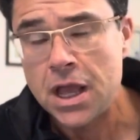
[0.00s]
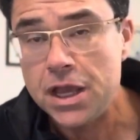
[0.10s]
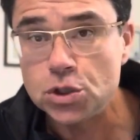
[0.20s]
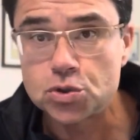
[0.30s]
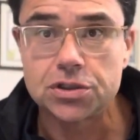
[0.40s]

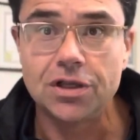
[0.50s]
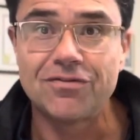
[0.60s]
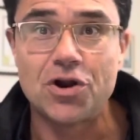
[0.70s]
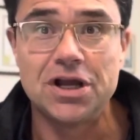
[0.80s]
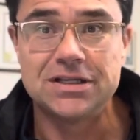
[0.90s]
interesting
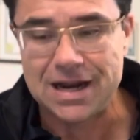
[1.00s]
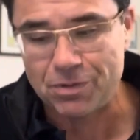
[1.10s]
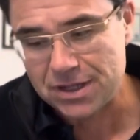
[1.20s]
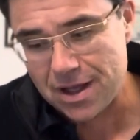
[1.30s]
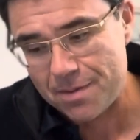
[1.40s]
verdicts, and I
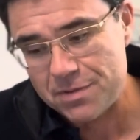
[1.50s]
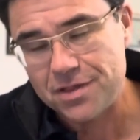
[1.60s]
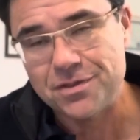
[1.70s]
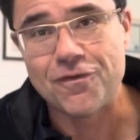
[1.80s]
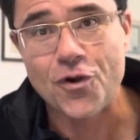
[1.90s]
would comment
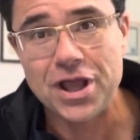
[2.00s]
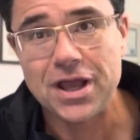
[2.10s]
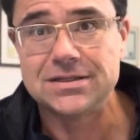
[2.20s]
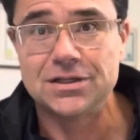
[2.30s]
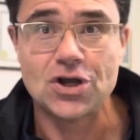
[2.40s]
on the
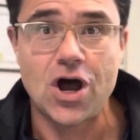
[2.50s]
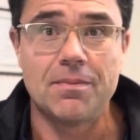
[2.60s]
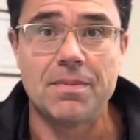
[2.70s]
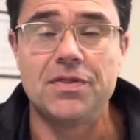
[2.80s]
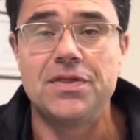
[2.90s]
verdicts and talk
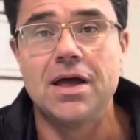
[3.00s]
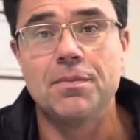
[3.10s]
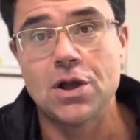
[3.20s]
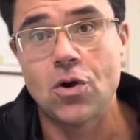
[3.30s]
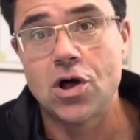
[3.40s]
about them
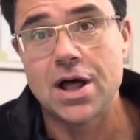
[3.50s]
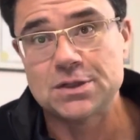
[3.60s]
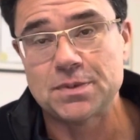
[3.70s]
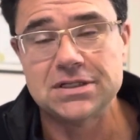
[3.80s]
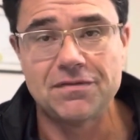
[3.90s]
and all
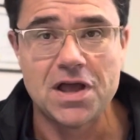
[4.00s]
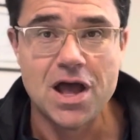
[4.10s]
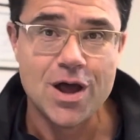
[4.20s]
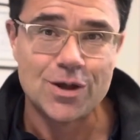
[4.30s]
aspects of it.